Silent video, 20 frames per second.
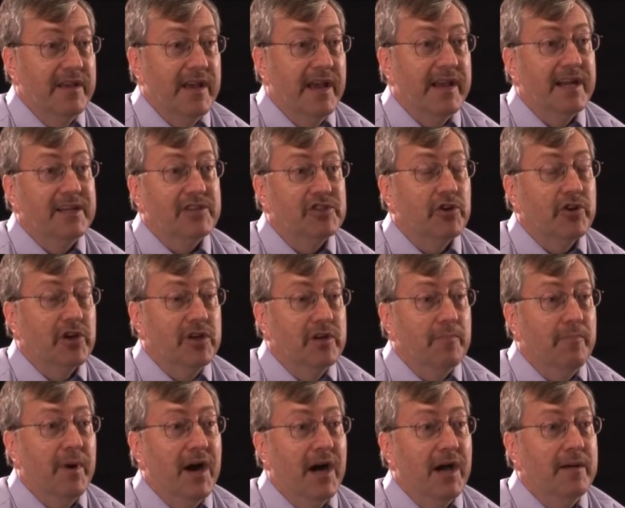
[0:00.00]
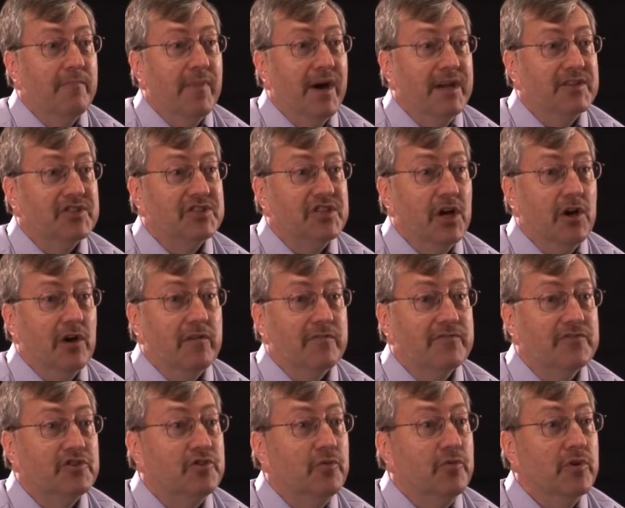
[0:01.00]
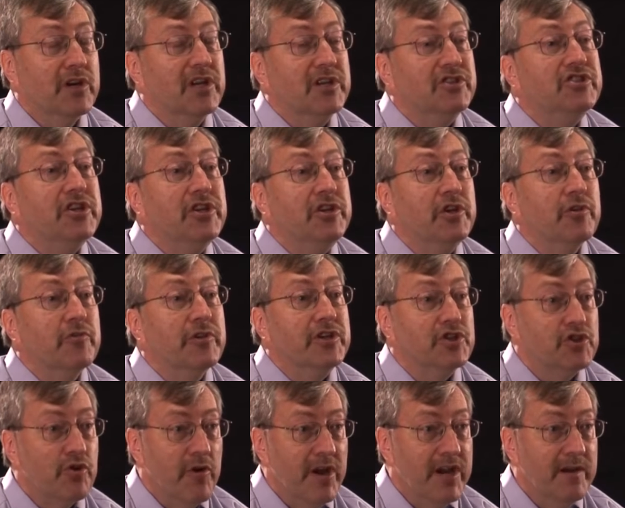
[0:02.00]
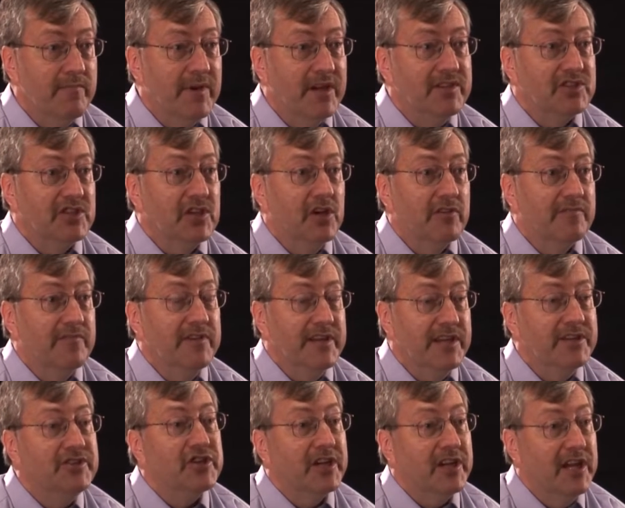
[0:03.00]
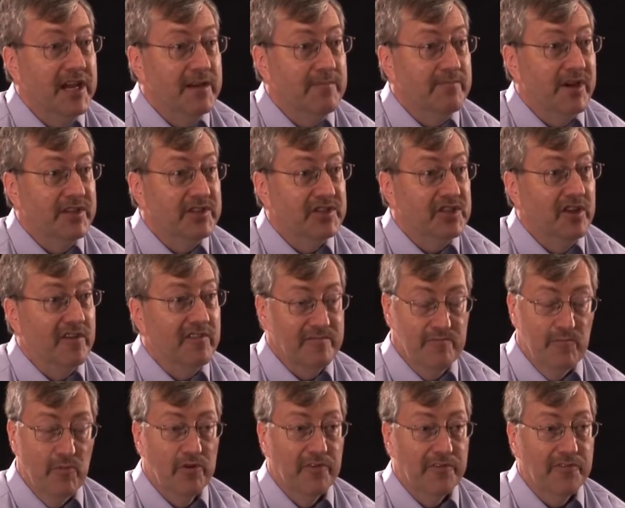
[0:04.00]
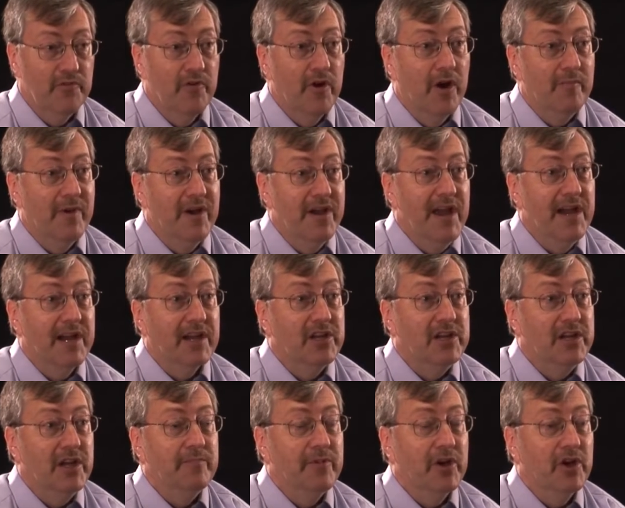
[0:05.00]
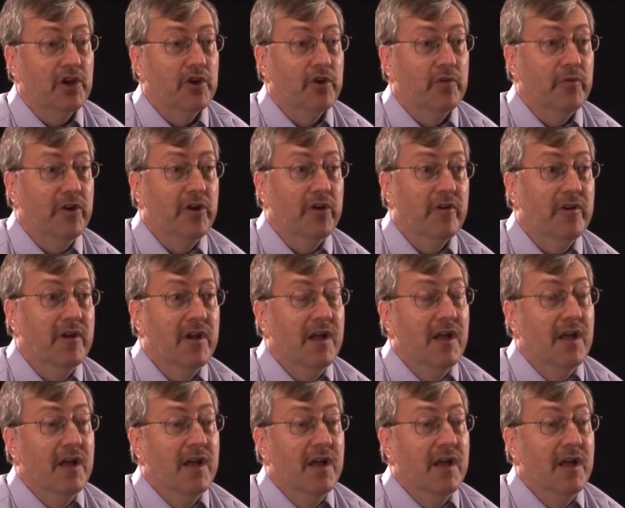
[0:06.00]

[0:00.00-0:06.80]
And I took it upon myself to continually train myself and educate myself more throughout my academic career